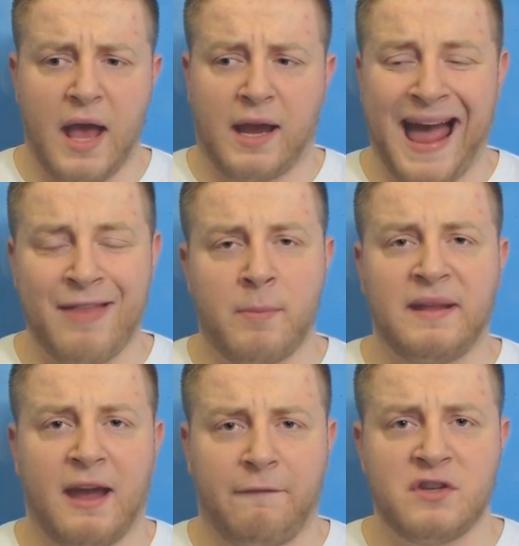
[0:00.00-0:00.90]
there
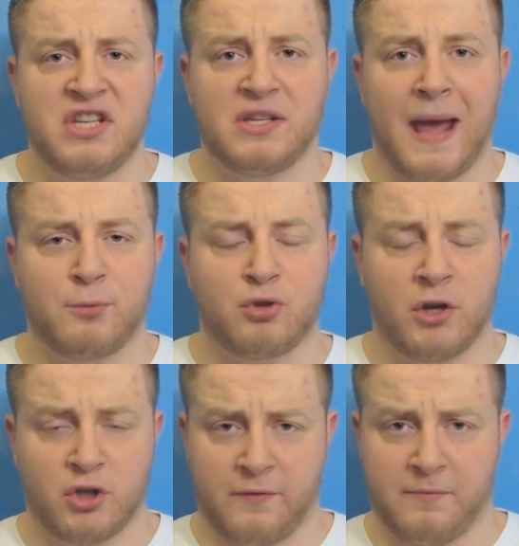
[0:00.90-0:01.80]
be differences in hip
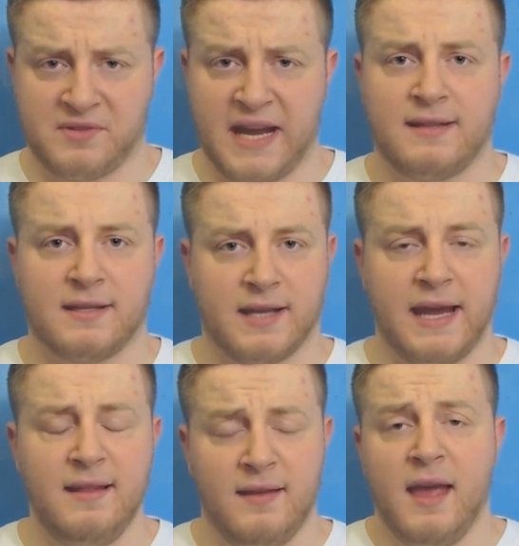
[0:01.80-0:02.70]
structure from side to
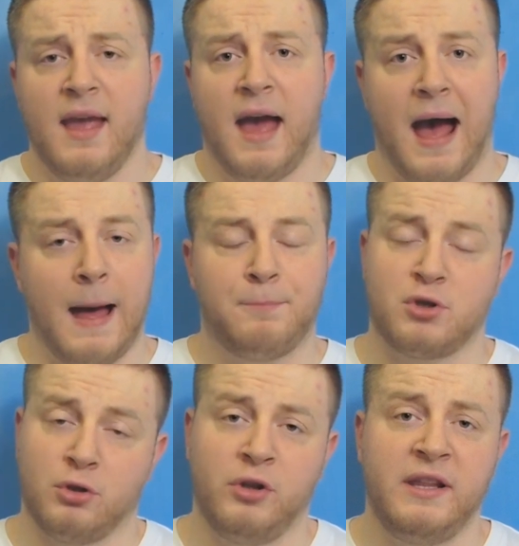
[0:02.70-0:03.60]
side?
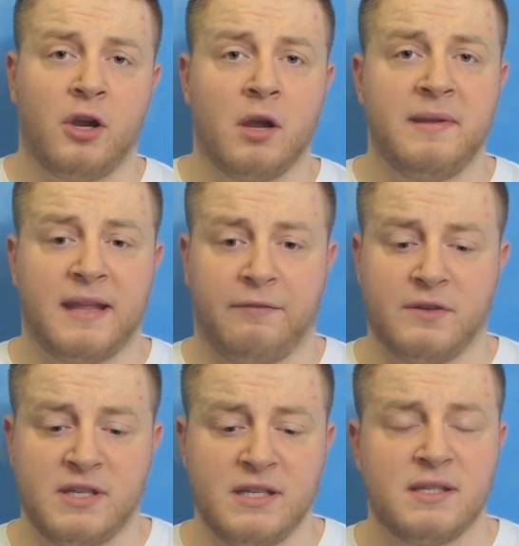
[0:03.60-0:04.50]
Absolutely, there can be
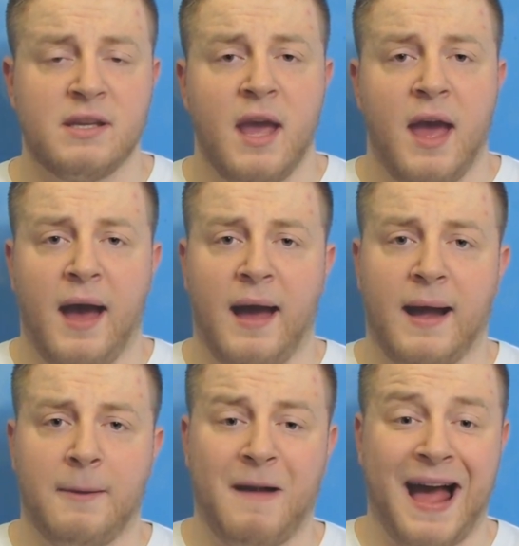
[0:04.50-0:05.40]
differences,
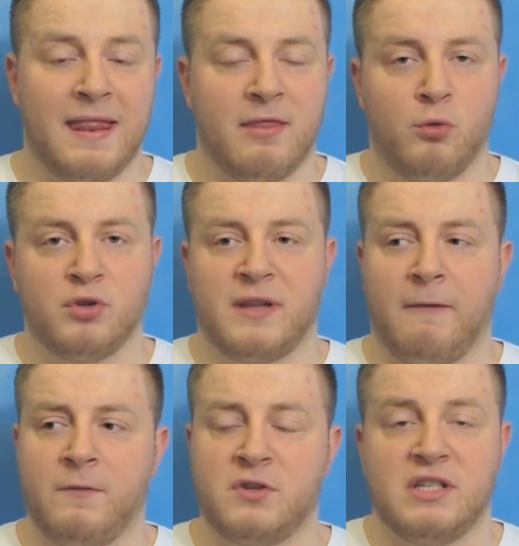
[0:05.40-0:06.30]
and those
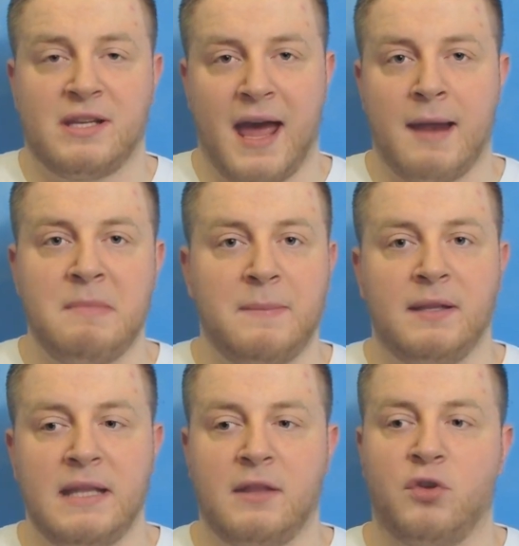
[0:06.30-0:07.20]
differences can maybe
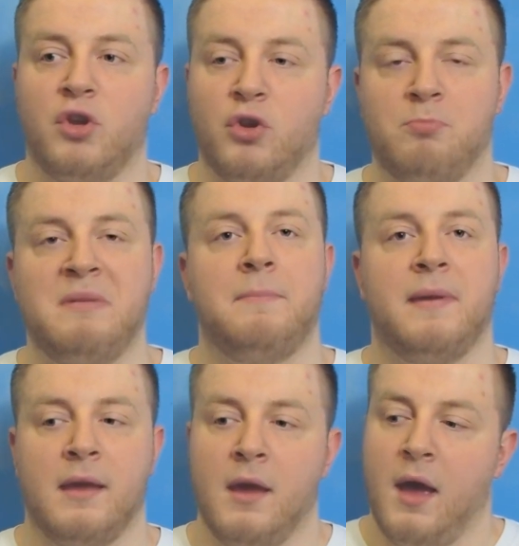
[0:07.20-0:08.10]
lead to, you know,
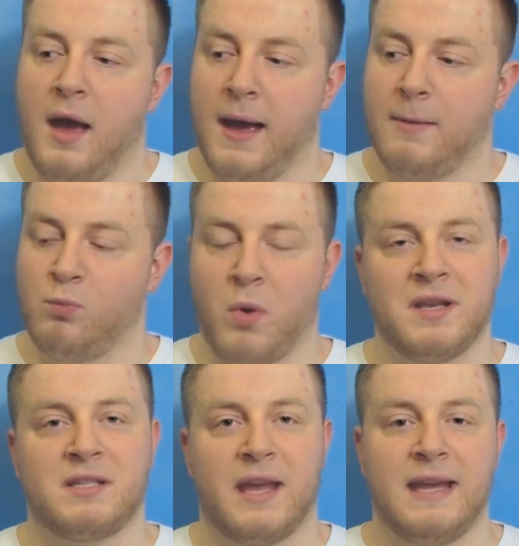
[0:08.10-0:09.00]
maybe
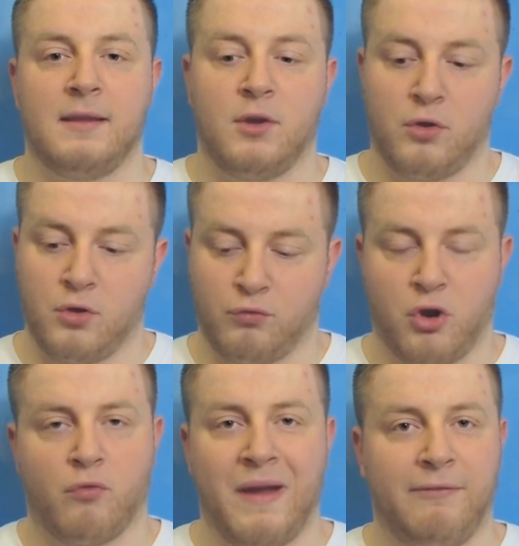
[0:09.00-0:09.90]
one side,
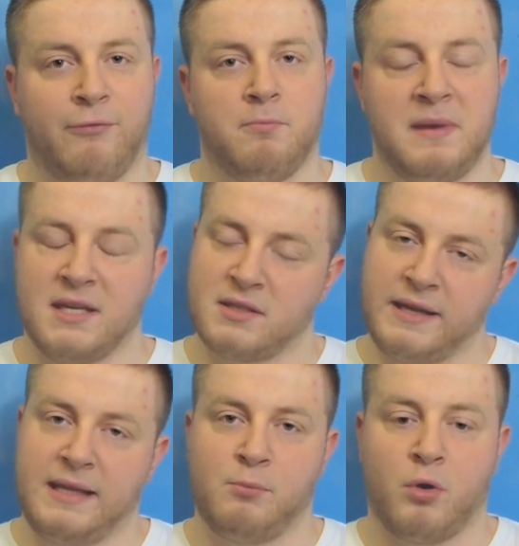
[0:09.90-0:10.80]
your right foot being
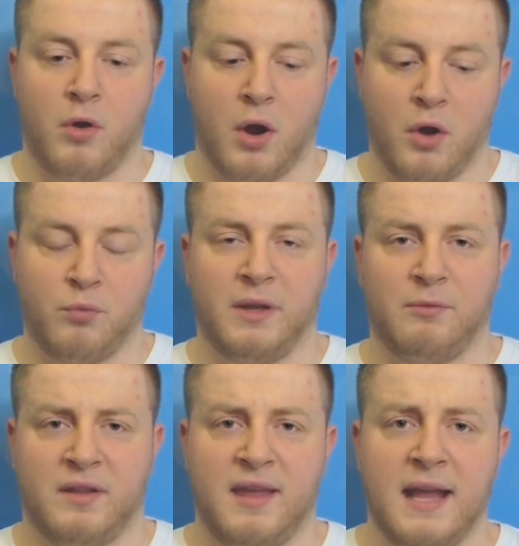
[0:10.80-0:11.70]
slightly more outwardly
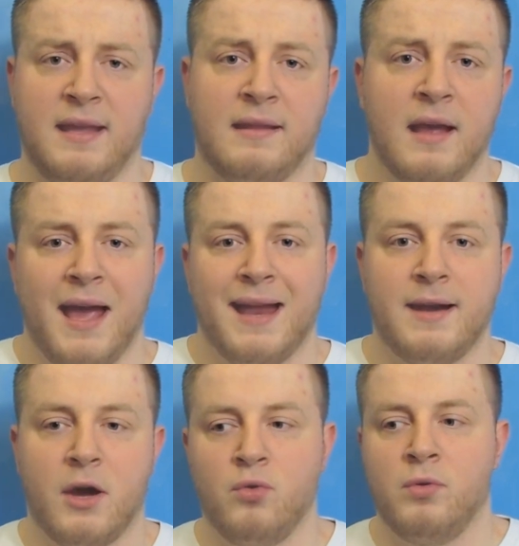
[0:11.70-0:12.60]
rotated.
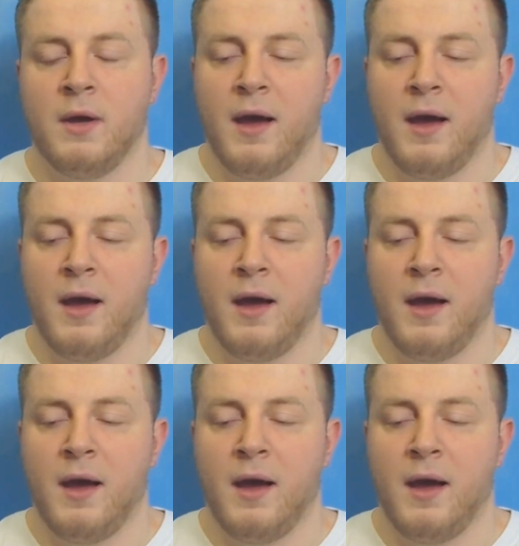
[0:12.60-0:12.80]
Now,